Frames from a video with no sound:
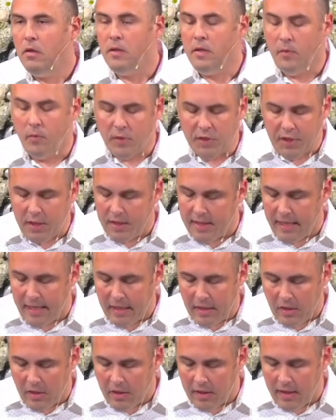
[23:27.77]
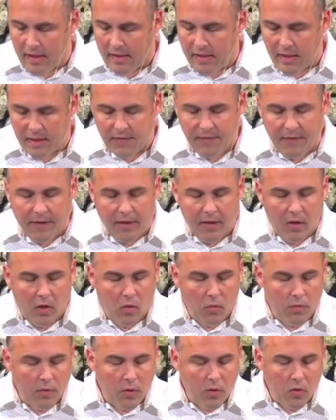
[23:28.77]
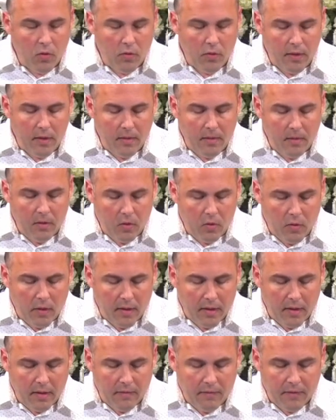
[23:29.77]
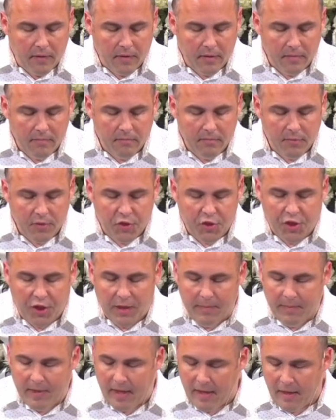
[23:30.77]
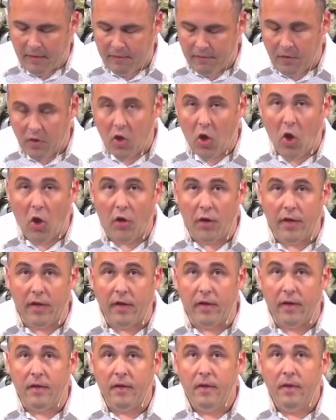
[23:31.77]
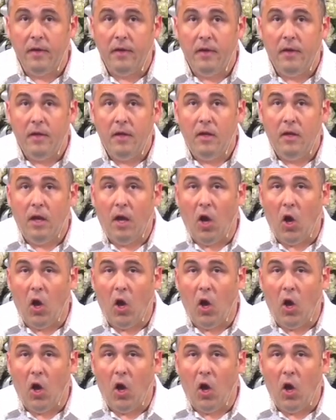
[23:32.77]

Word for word: I want you to take a look at this video real quick, quick of a sheep kind of caught in a, a